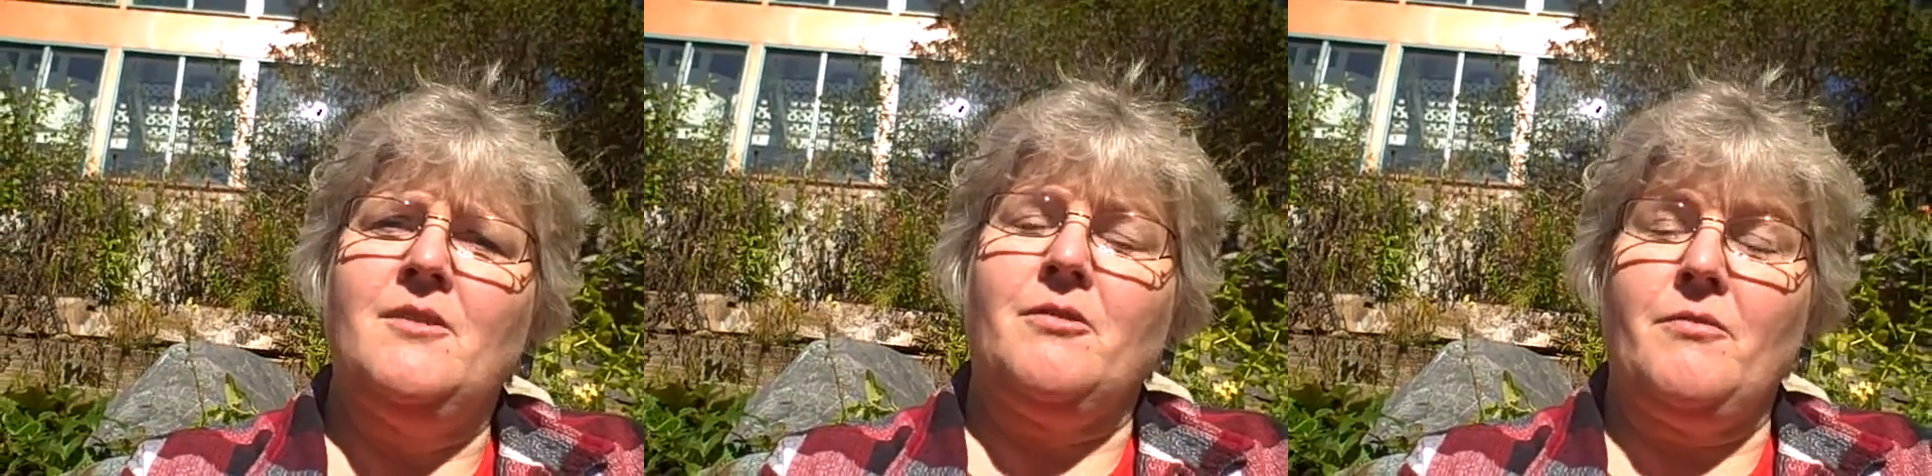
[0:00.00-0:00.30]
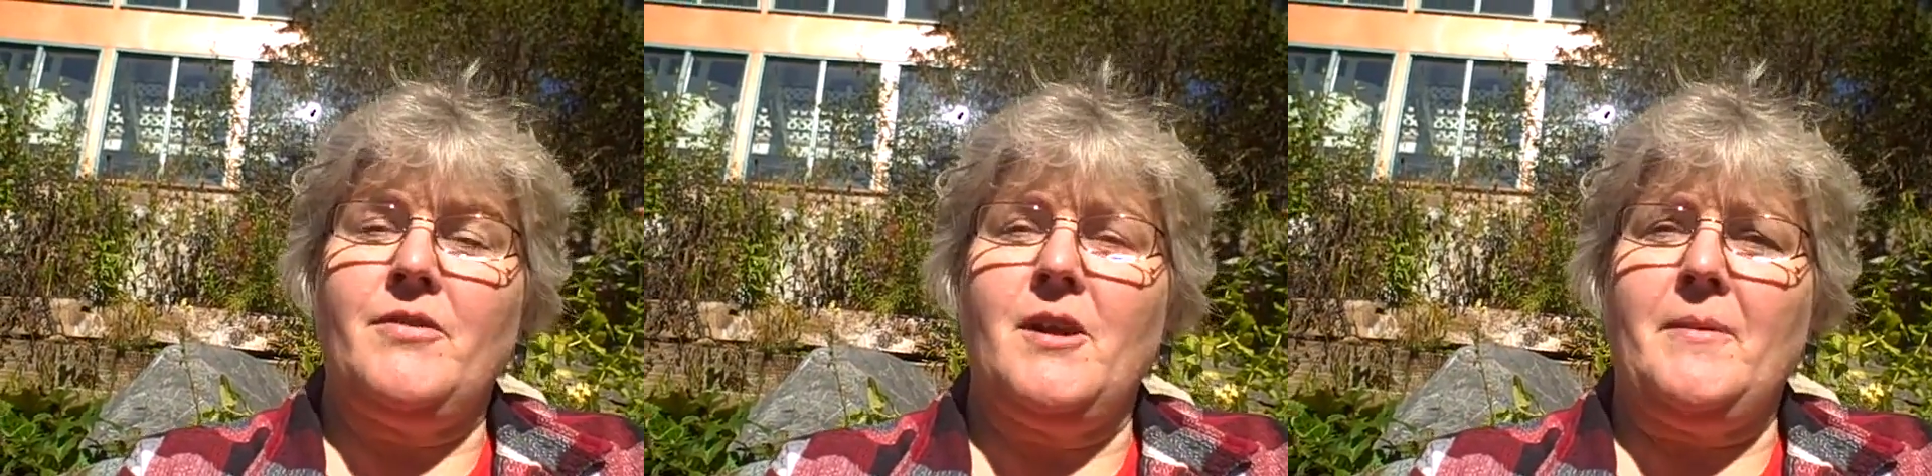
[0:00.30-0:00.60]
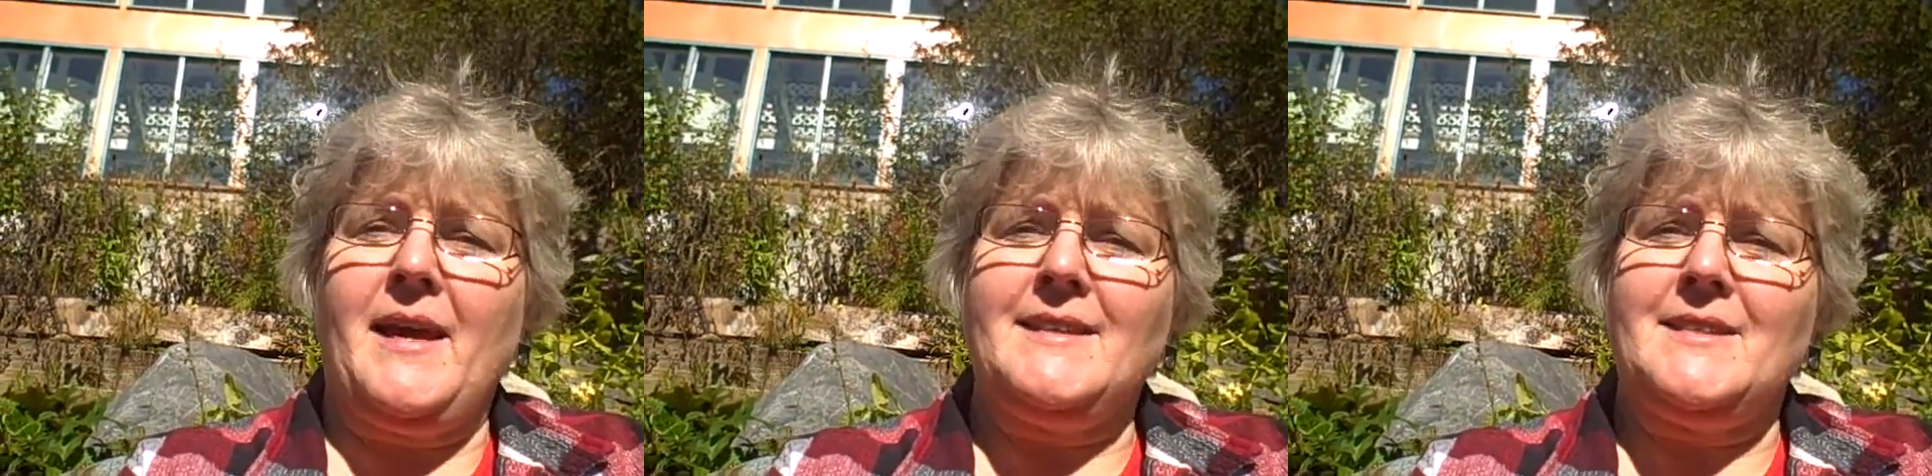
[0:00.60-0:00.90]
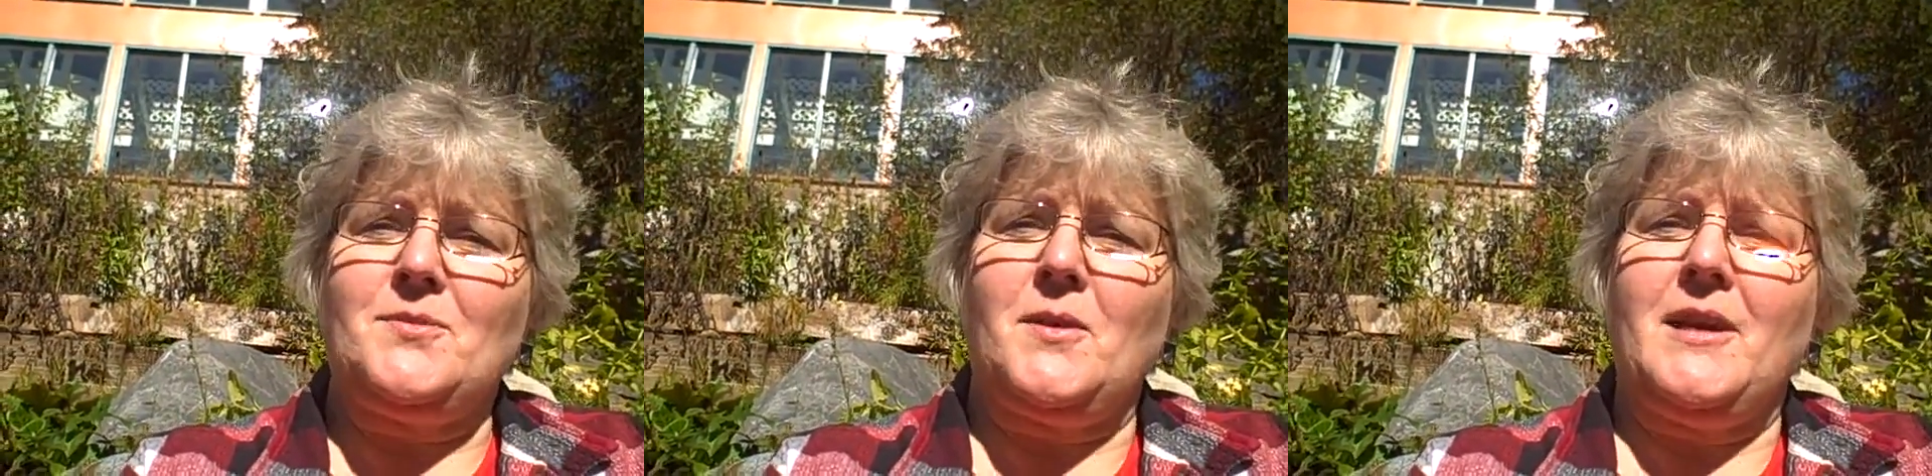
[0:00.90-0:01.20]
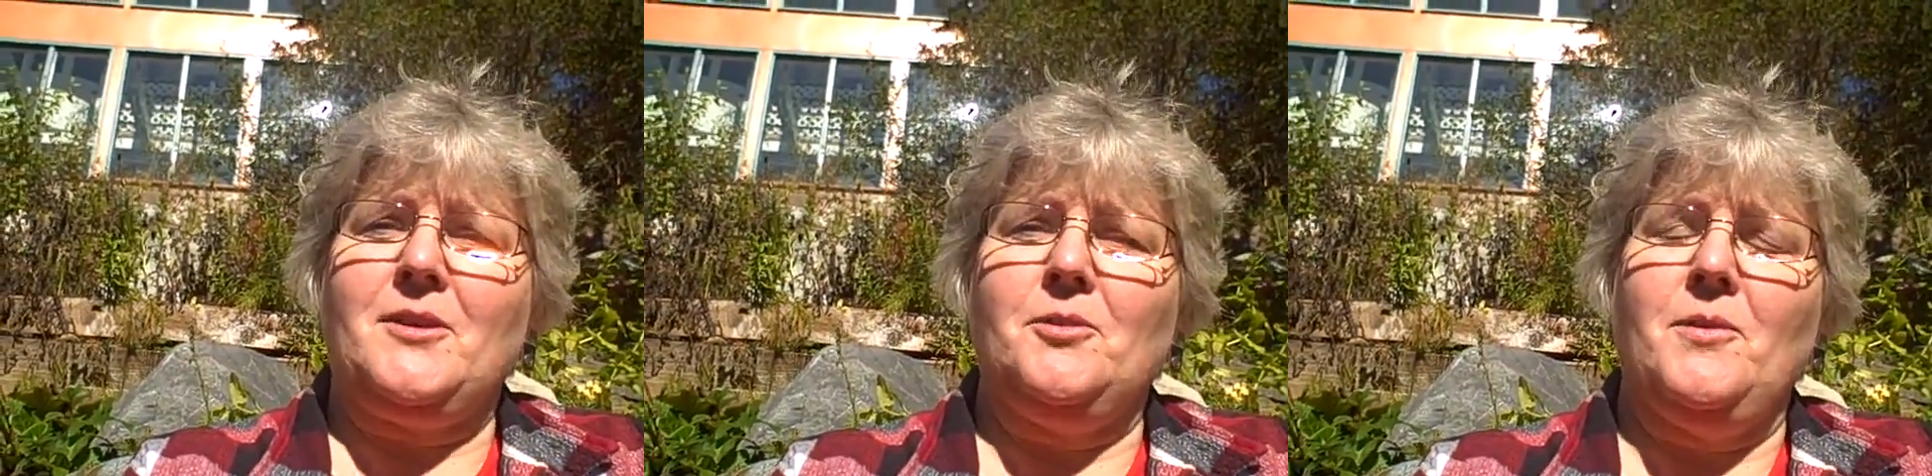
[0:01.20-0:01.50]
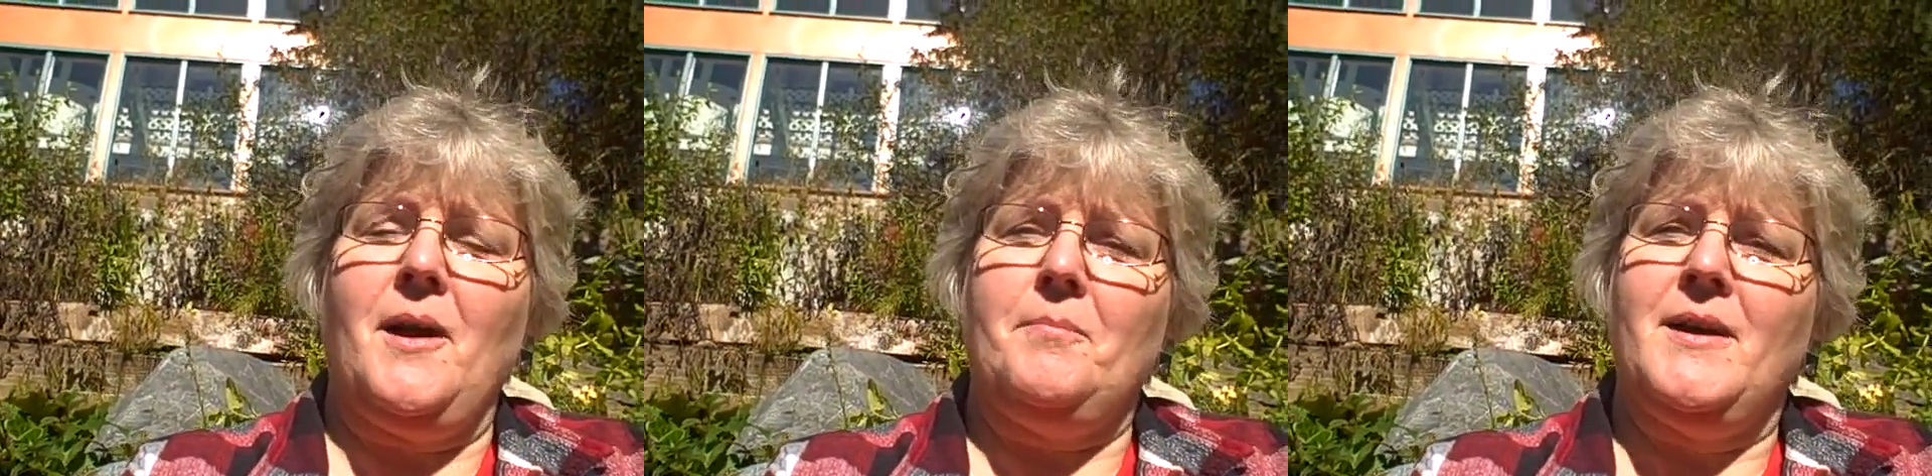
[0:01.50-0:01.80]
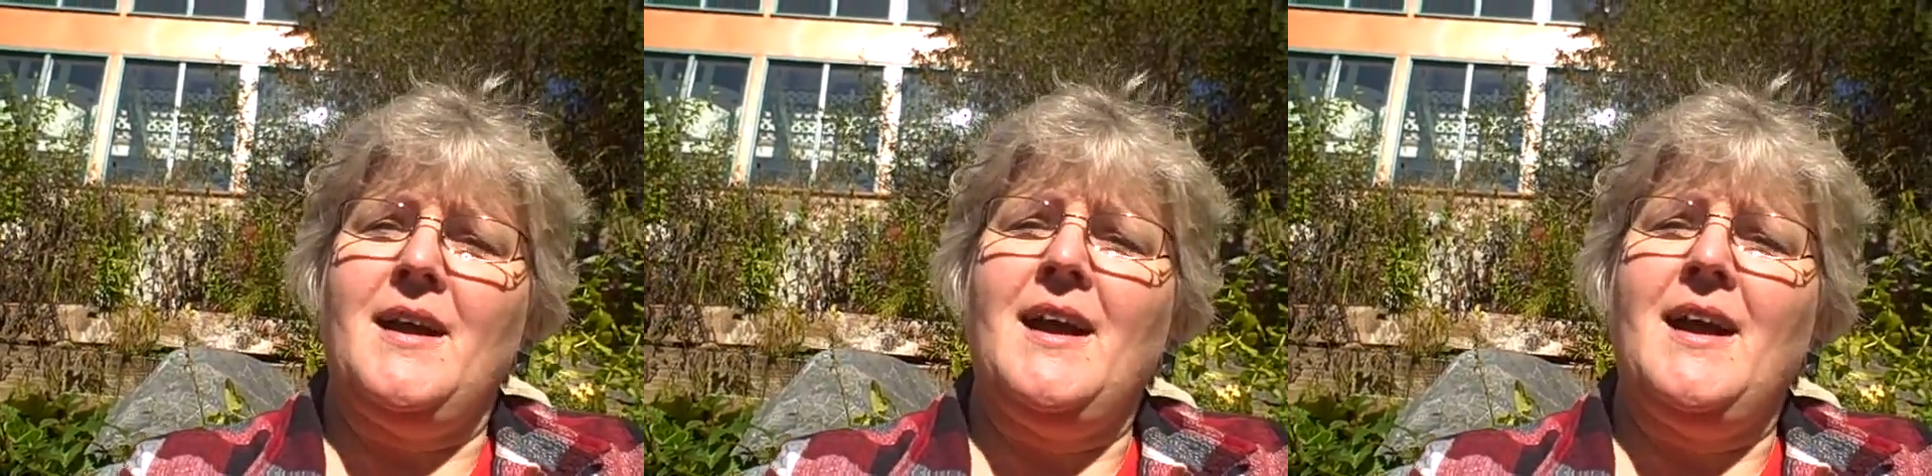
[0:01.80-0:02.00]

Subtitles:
from Fairbanks, is where I grew up,